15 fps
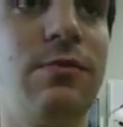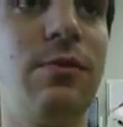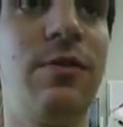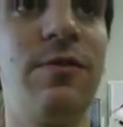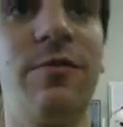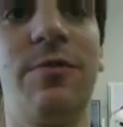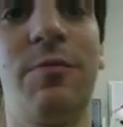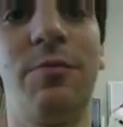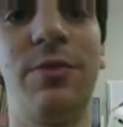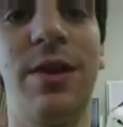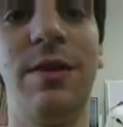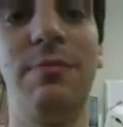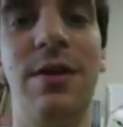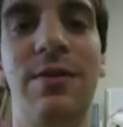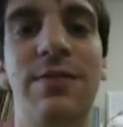remove him from
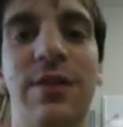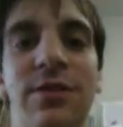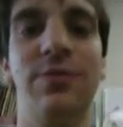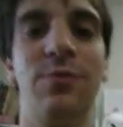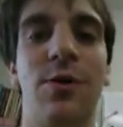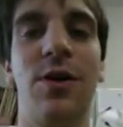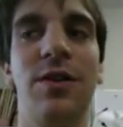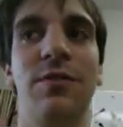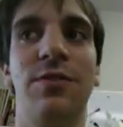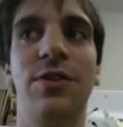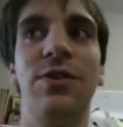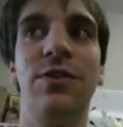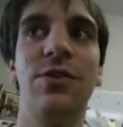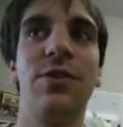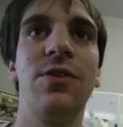play main phase 1 for
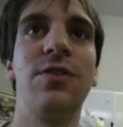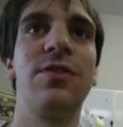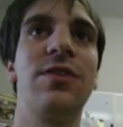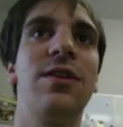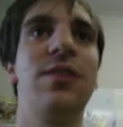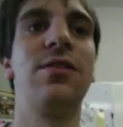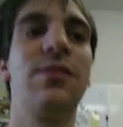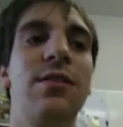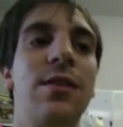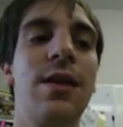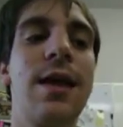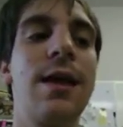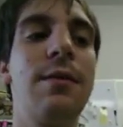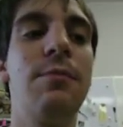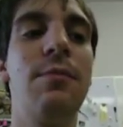2 turns to
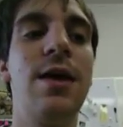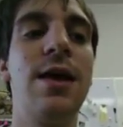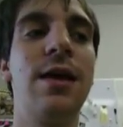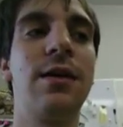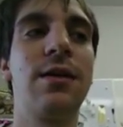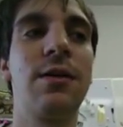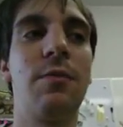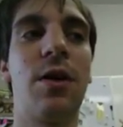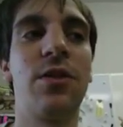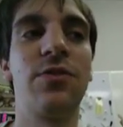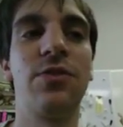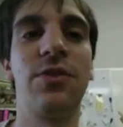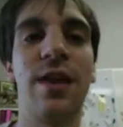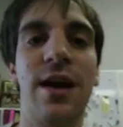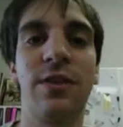make the
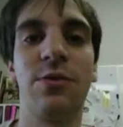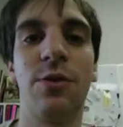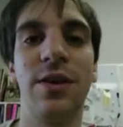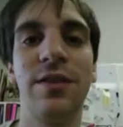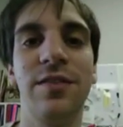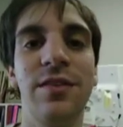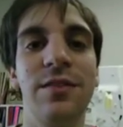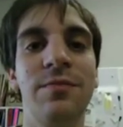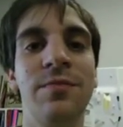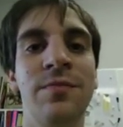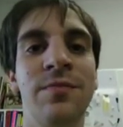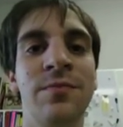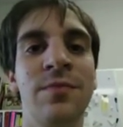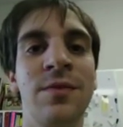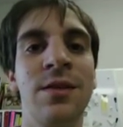monster attack twice.
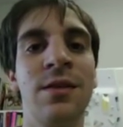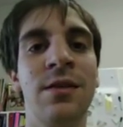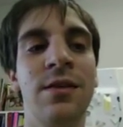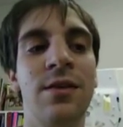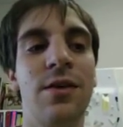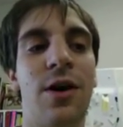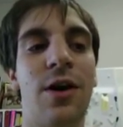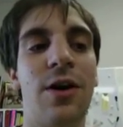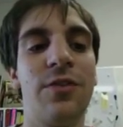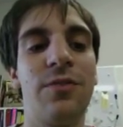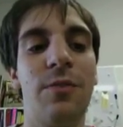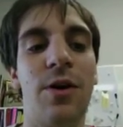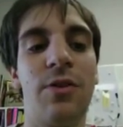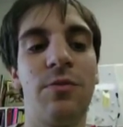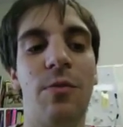
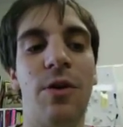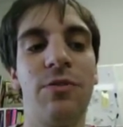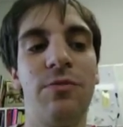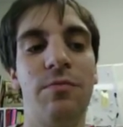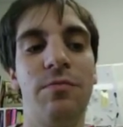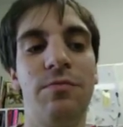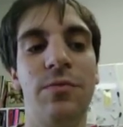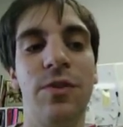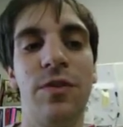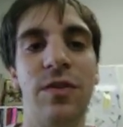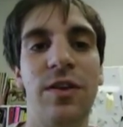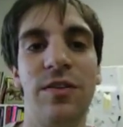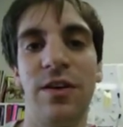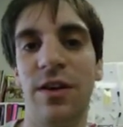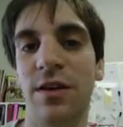Awesome, awesome, awesome. Let's see
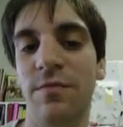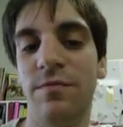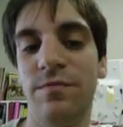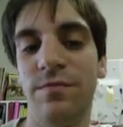in a second.